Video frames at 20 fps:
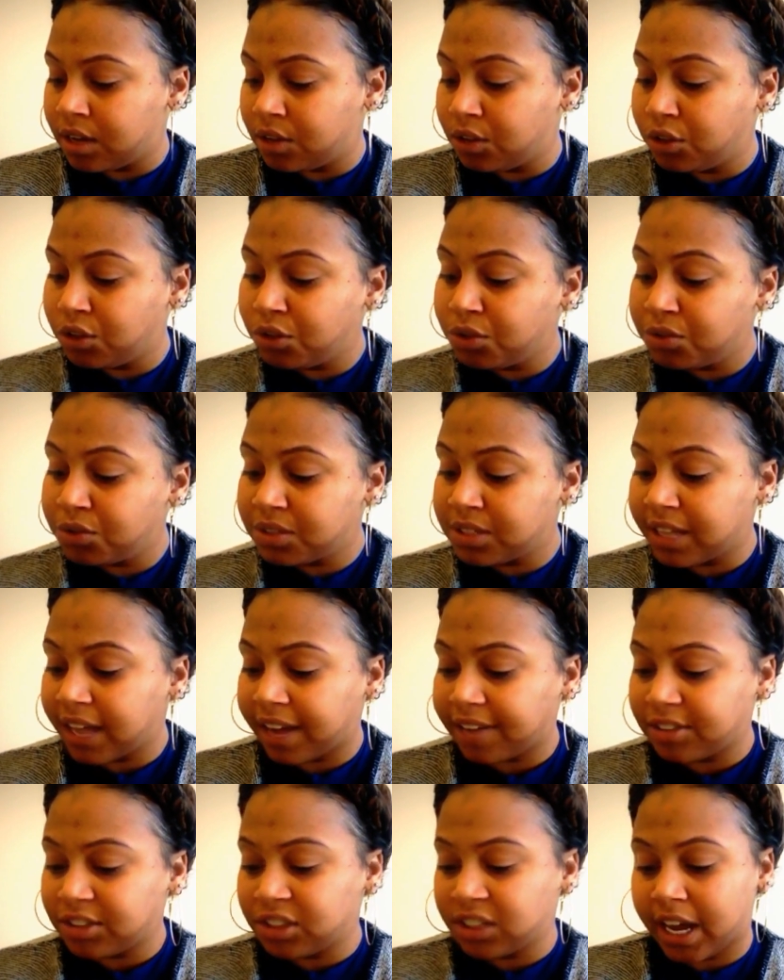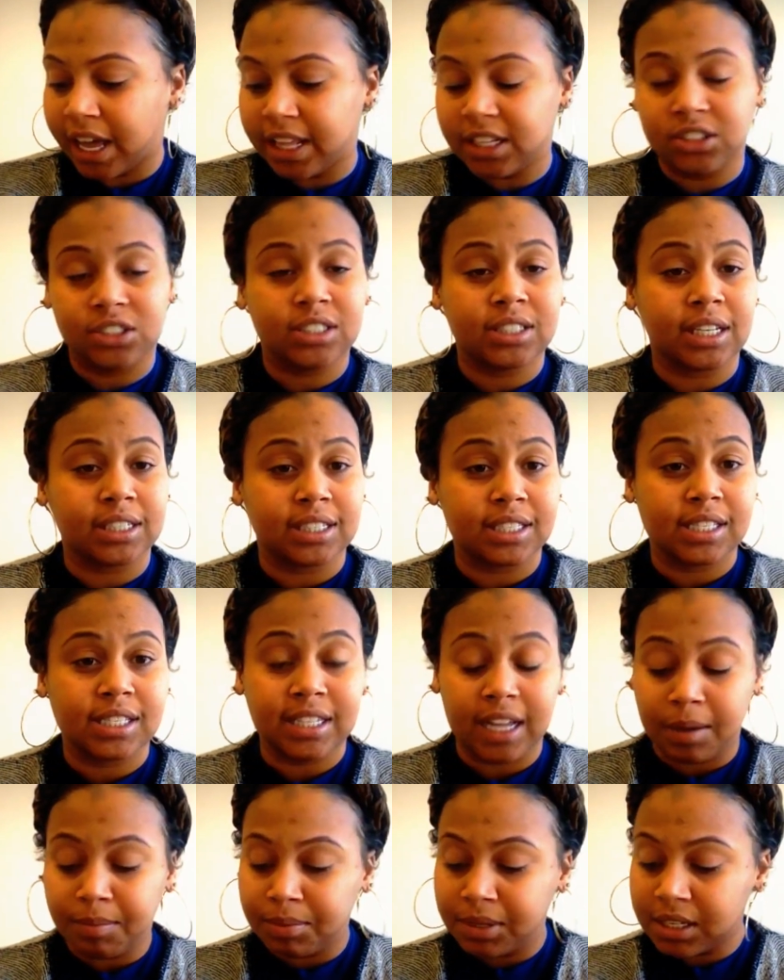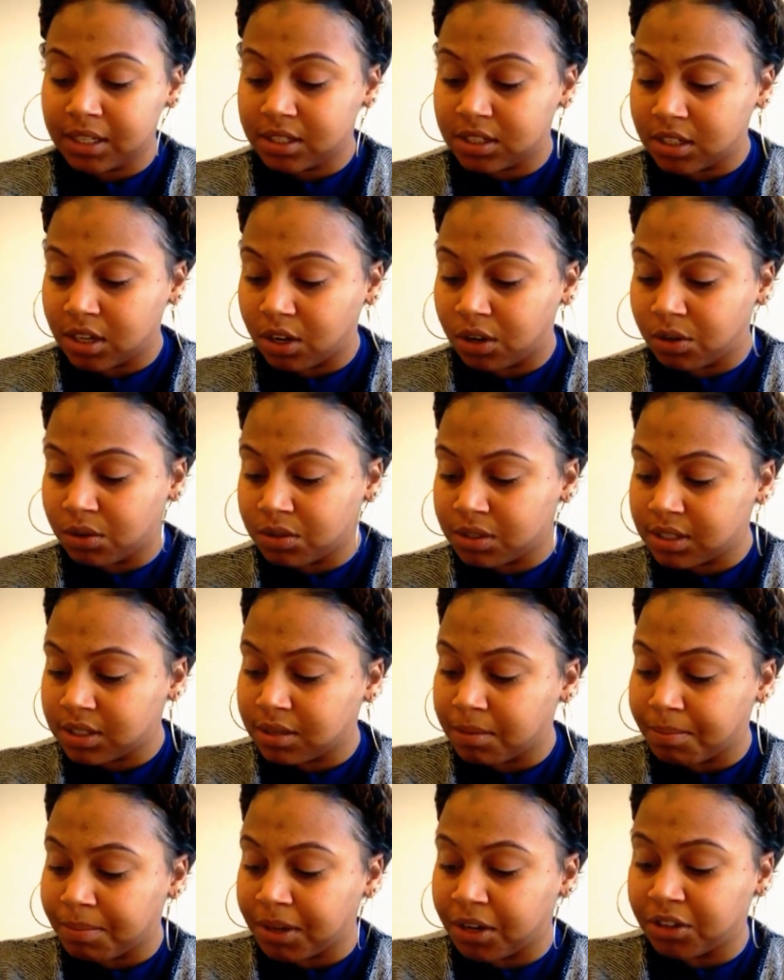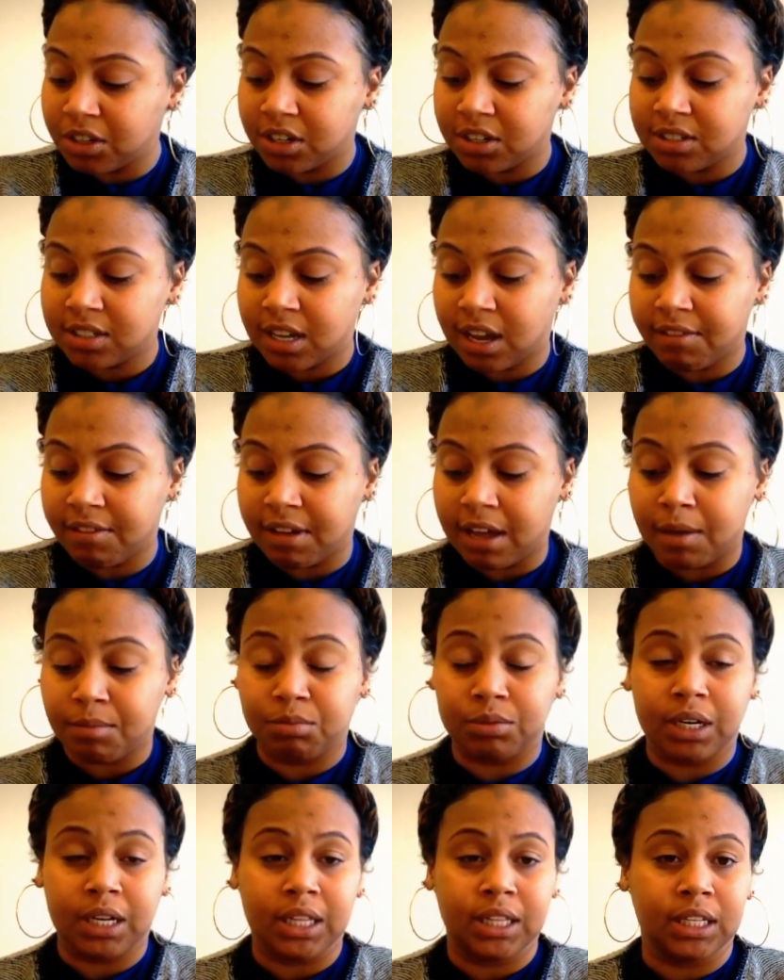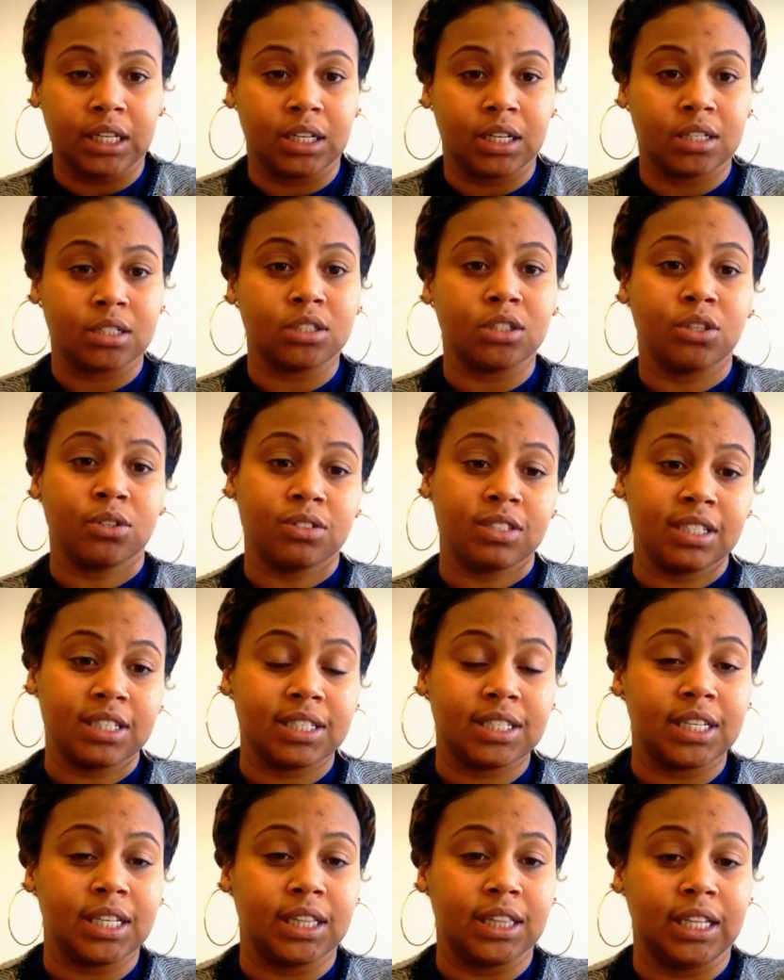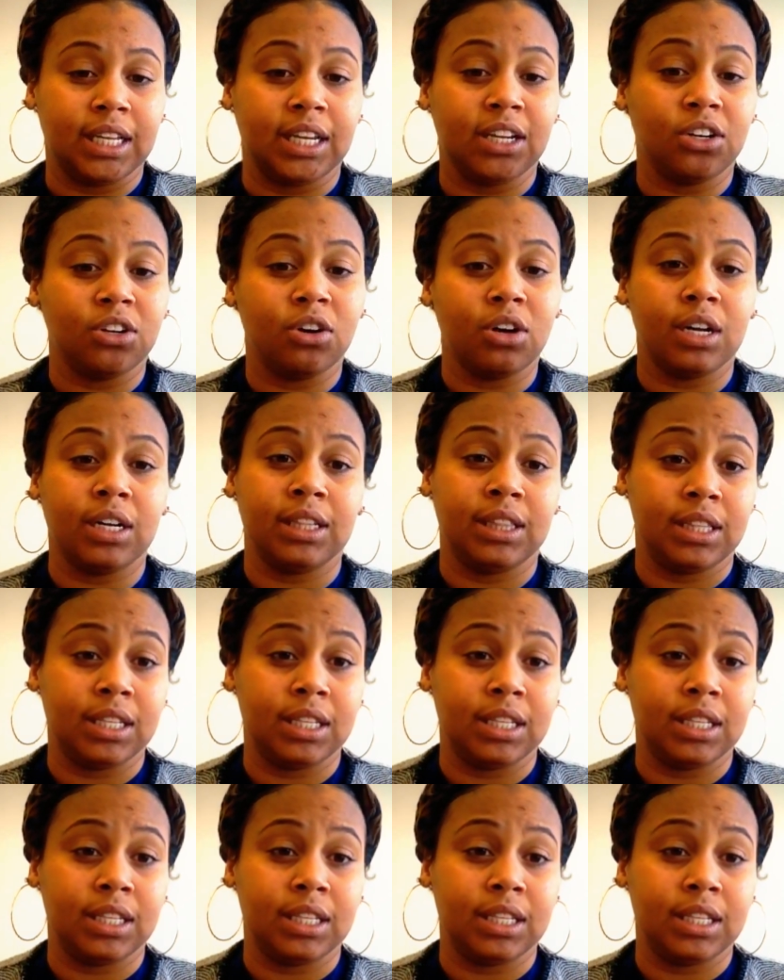Use life's challenges as a stepping stones to build yourself up rather than excuses to lean on.